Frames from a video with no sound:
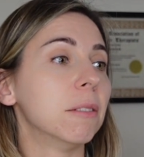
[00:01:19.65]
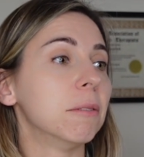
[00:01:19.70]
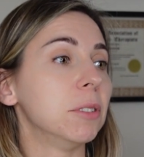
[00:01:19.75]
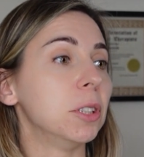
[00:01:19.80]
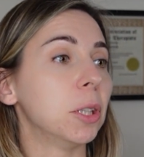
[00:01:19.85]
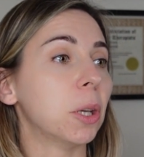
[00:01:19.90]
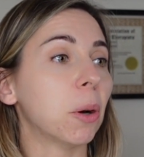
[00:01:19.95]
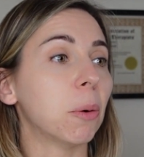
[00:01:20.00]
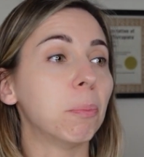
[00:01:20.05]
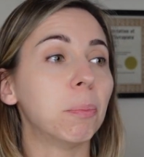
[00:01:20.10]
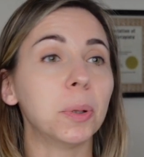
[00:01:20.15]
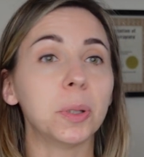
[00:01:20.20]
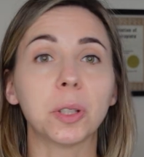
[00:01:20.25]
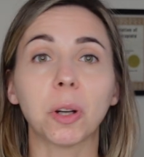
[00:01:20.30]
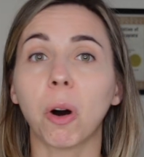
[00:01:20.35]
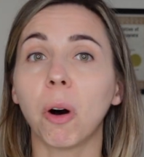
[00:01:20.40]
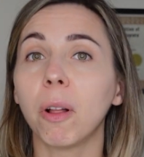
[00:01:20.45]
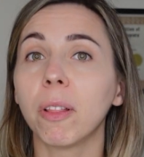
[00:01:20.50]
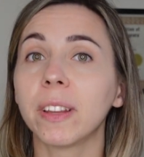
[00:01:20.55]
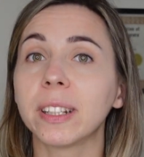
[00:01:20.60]
you know, put
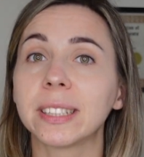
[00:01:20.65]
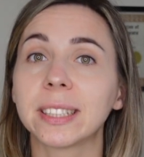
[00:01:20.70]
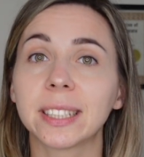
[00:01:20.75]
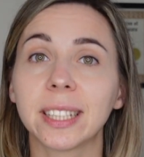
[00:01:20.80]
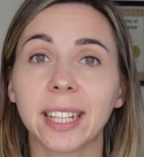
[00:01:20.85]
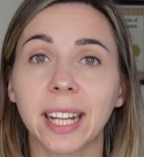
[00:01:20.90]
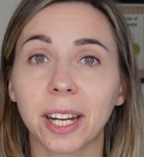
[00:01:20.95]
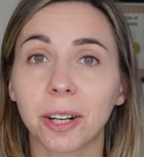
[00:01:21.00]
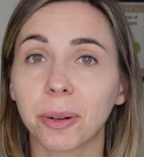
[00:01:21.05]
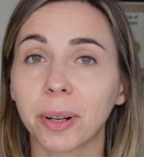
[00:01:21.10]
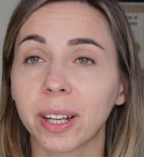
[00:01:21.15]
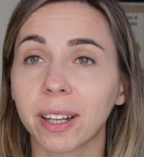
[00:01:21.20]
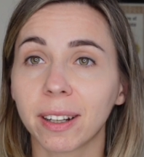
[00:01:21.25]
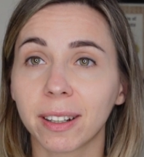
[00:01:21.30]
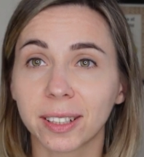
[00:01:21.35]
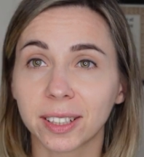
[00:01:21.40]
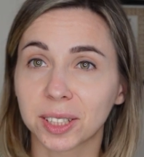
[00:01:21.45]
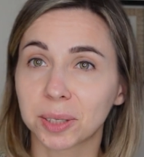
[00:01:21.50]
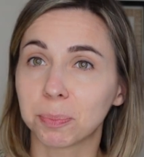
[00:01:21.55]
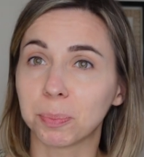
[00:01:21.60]
all the
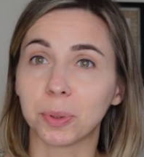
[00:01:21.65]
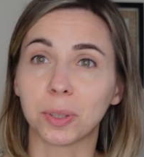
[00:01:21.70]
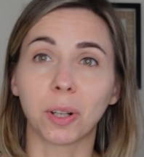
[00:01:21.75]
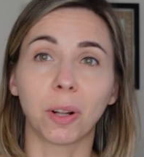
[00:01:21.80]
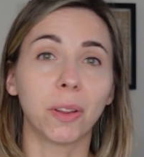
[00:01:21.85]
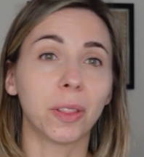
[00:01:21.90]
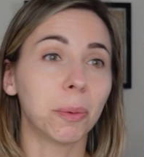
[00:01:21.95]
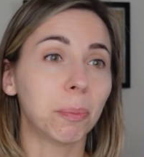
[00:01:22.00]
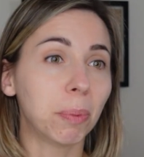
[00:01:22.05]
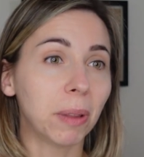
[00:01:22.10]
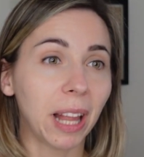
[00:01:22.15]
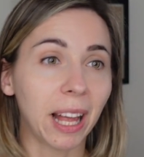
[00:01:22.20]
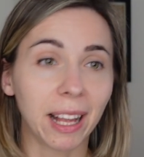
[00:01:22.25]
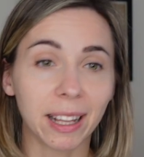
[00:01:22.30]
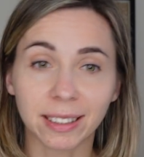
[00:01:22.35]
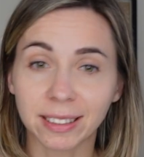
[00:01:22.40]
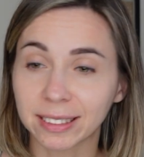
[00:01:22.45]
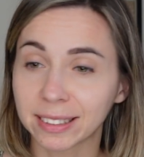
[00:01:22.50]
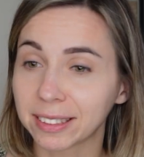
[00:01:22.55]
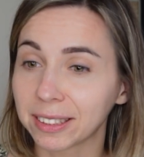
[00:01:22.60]
scenarios, put all the
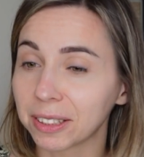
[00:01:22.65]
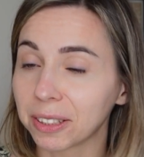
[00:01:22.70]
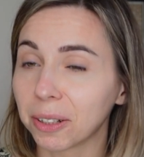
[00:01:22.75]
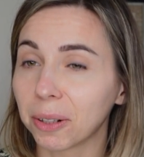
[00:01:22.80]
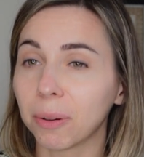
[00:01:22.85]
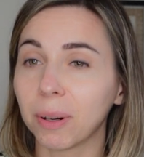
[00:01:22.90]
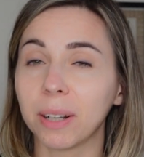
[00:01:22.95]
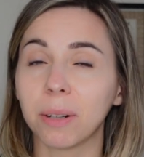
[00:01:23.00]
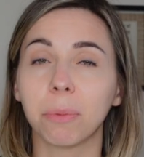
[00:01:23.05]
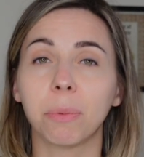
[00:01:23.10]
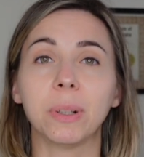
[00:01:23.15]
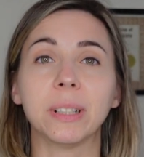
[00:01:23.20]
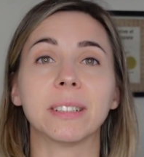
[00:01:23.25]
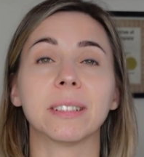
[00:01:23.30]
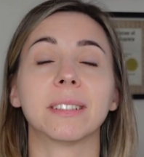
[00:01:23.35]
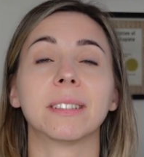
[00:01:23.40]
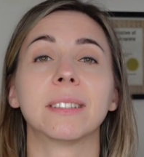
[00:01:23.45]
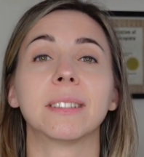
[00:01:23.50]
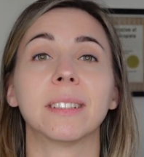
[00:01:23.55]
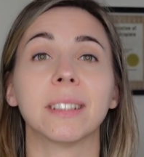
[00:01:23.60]
plans, you know, and we
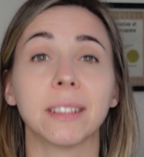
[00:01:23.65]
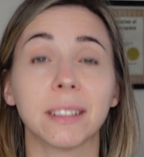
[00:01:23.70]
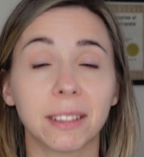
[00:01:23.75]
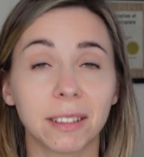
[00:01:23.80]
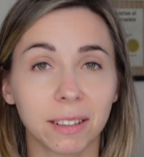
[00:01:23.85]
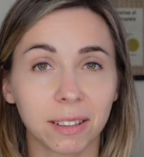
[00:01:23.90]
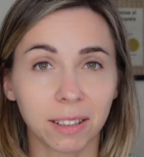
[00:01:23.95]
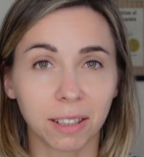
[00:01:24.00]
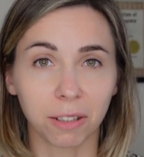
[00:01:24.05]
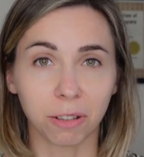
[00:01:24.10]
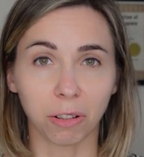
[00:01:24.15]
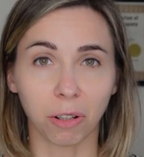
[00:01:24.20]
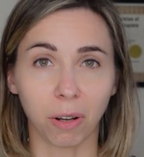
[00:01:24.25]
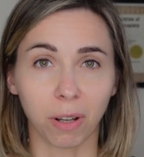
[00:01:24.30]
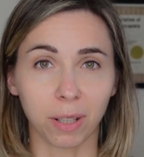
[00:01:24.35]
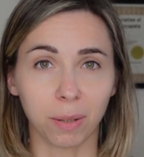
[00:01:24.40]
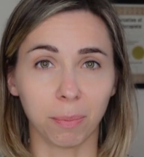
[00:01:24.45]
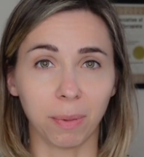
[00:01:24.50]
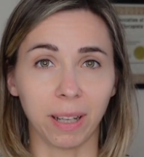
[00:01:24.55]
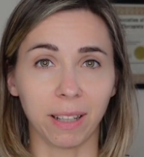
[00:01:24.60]
still
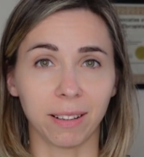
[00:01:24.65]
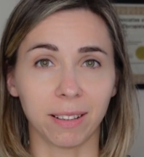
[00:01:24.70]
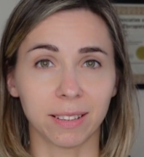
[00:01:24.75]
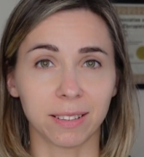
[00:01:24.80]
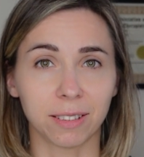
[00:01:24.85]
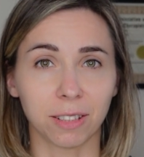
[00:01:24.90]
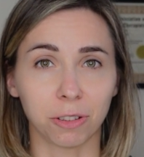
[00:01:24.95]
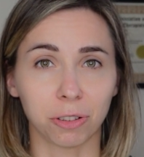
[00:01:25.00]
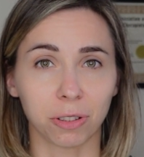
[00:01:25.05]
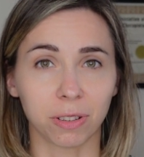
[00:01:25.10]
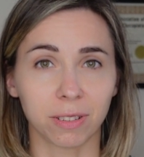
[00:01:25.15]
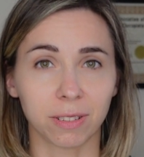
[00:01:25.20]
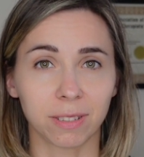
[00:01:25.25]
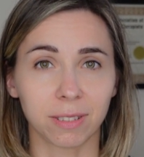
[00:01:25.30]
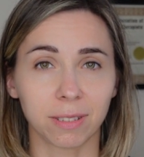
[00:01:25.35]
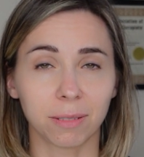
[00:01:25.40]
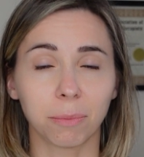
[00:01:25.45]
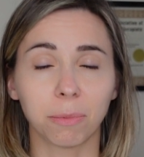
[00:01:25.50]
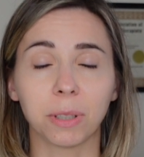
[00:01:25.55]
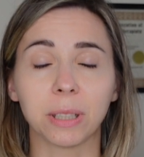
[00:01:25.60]
cannot make
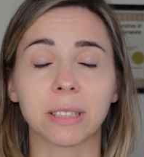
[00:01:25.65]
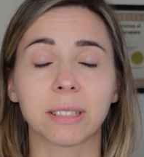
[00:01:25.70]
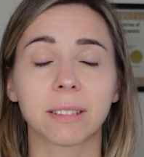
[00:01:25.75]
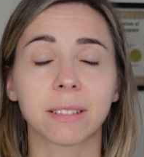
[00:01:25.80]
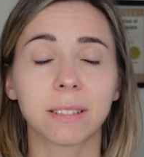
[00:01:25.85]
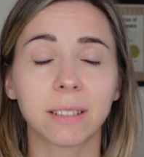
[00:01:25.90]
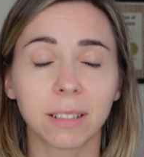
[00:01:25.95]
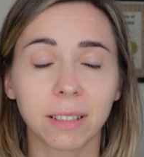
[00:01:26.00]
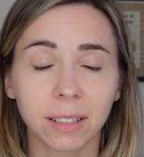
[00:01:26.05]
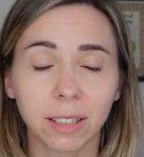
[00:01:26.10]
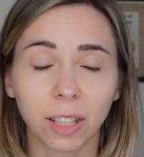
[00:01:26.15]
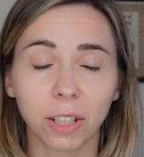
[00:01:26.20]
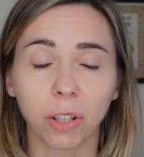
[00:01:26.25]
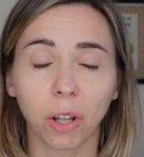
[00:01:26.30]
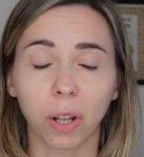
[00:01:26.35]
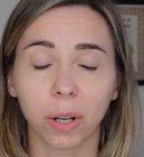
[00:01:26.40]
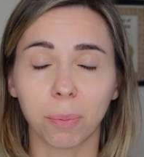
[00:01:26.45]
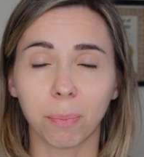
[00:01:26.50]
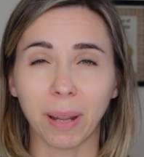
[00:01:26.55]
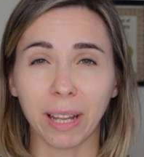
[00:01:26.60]
decisions. We still
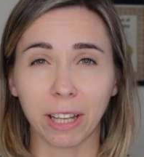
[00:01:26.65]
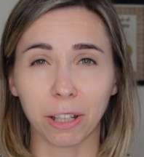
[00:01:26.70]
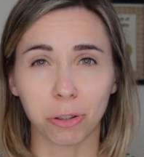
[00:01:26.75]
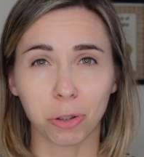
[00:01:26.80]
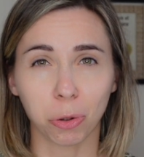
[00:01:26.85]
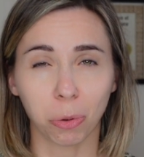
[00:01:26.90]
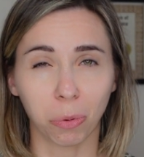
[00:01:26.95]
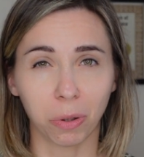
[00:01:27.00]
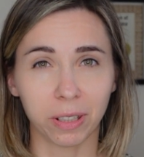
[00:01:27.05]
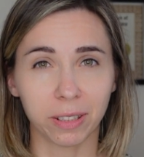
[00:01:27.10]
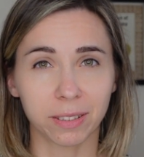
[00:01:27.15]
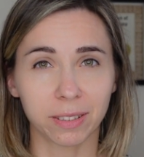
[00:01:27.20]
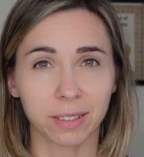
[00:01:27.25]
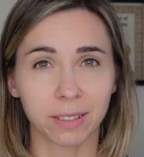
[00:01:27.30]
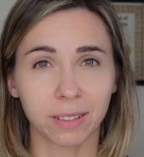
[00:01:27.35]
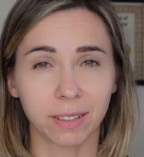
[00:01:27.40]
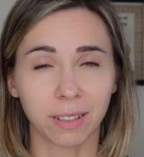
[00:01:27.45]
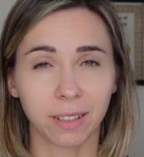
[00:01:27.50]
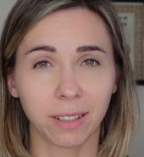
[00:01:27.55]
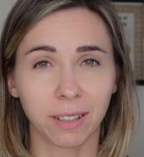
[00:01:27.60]
cannot make a choice.